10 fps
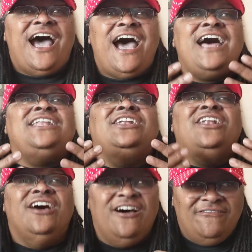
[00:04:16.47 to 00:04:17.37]
I
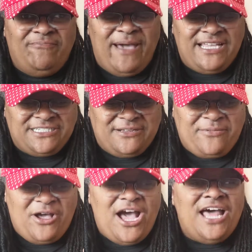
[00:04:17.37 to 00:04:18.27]
love
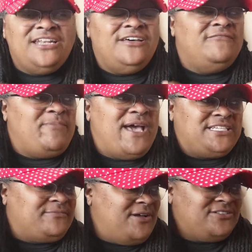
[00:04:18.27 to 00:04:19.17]
basketball. I love
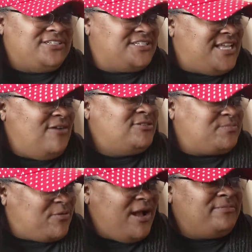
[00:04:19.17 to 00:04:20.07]
basketball since I was
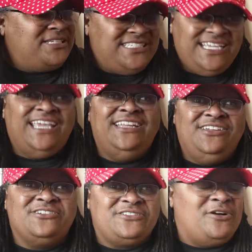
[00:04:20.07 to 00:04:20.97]
probably 10
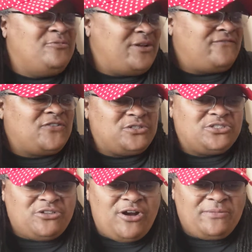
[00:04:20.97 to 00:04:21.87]
years old when I first
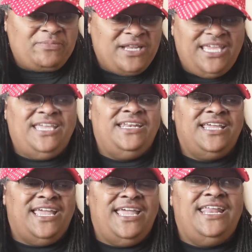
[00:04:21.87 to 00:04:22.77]
started playing.
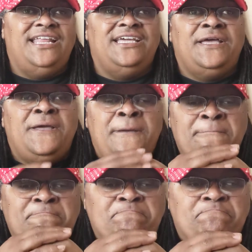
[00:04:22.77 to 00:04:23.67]
And
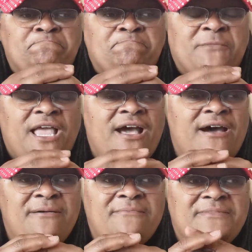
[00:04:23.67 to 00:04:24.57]

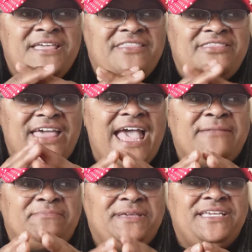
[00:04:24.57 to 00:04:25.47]

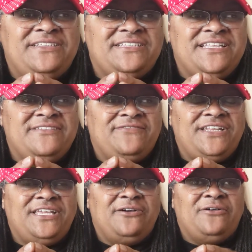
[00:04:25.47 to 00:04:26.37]
that piece in the
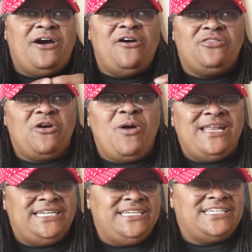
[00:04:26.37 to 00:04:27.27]
video, although
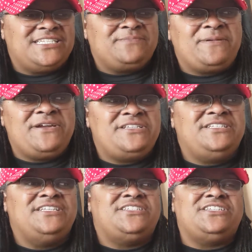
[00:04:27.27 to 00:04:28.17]
I didn't
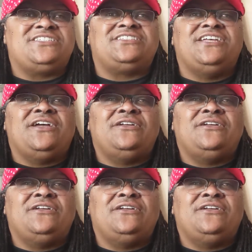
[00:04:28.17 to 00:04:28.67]
experience it, it just